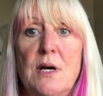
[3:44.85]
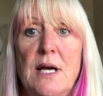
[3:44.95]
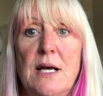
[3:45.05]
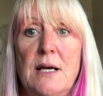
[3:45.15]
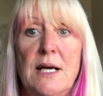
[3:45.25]

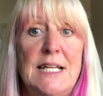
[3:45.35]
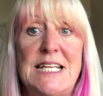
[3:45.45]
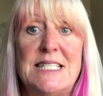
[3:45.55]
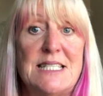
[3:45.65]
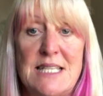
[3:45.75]
uh, an
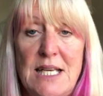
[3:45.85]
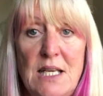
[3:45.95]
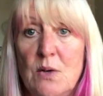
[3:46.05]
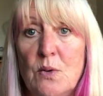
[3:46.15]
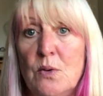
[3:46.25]

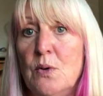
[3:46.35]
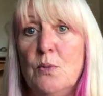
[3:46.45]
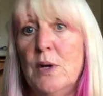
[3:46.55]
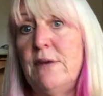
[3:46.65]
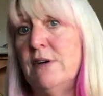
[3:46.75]
entity or
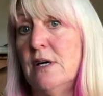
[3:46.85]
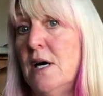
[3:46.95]
whatever.